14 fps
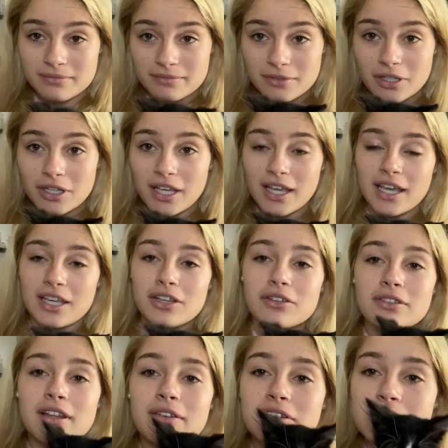Look at it. You'll
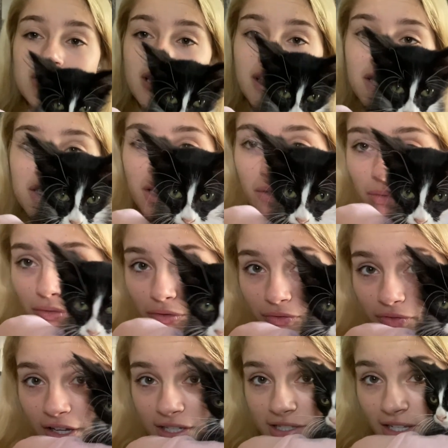never see this cute little
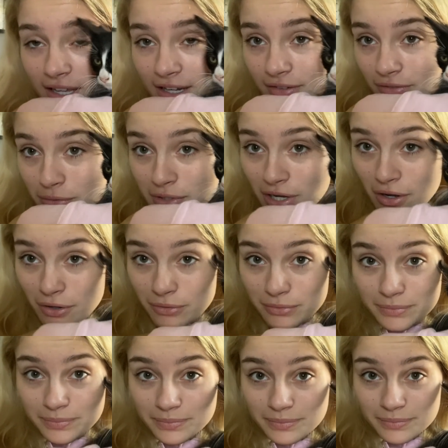face again if you don't.
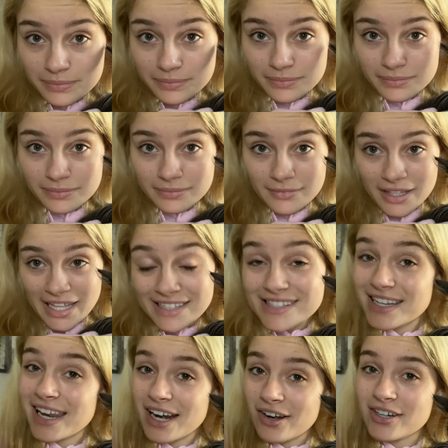That's a
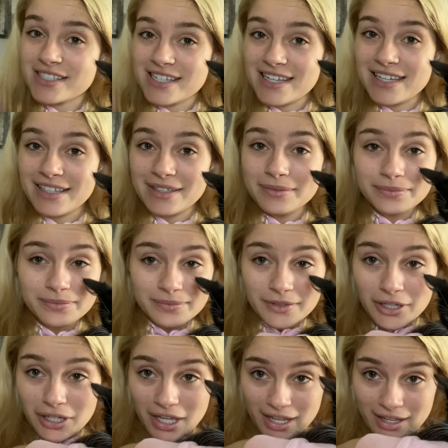guarantee.
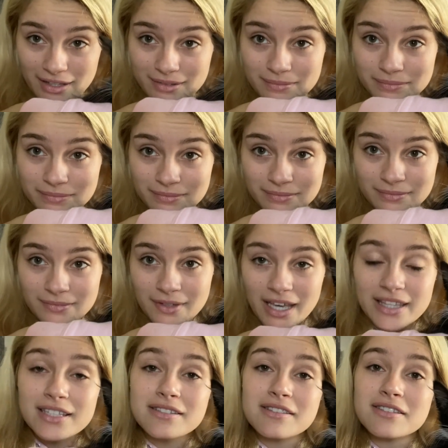Look at it.
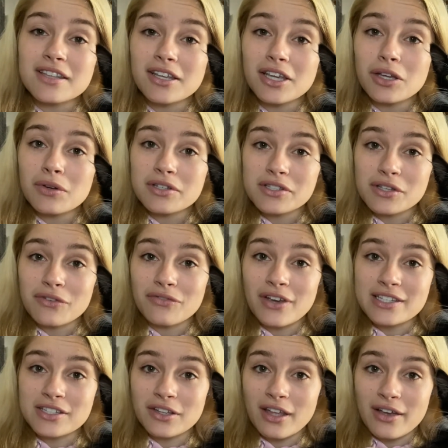And this is the cutest little
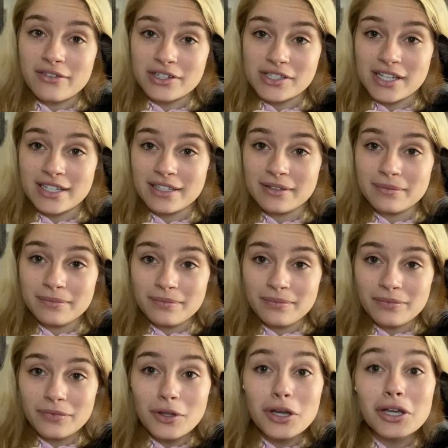face you'll ever see.
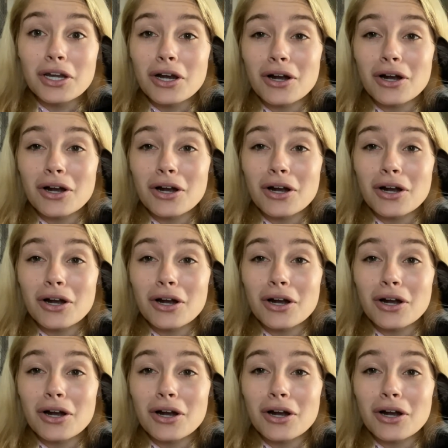Look.